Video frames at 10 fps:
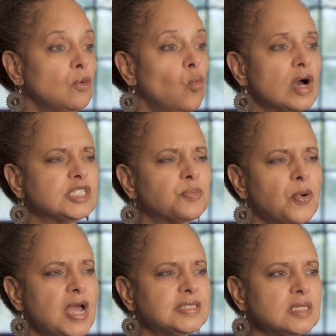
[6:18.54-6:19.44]
one's
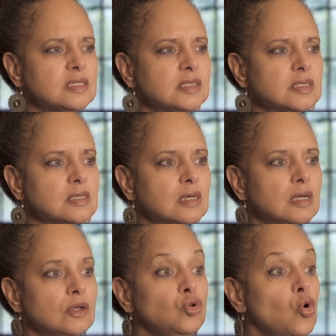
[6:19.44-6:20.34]
presence,
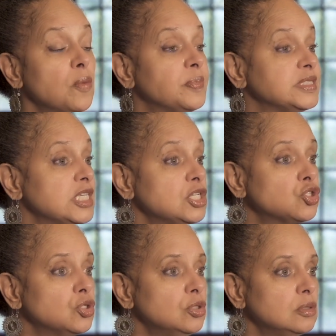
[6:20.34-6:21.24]
nor
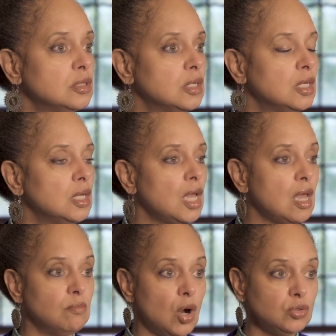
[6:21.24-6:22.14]
potential,
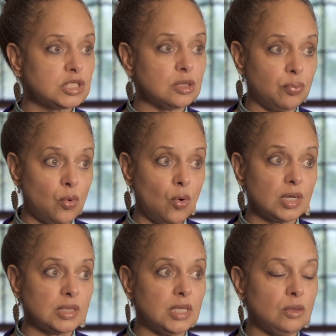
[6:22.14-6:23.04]
and most
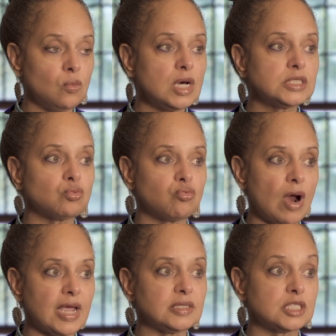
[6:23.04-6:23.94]
importantly, one's
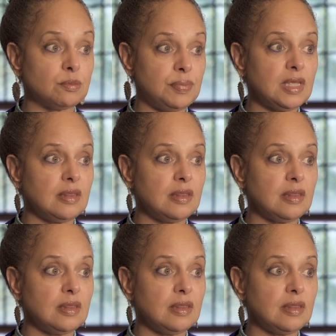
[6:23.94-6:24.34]
right to be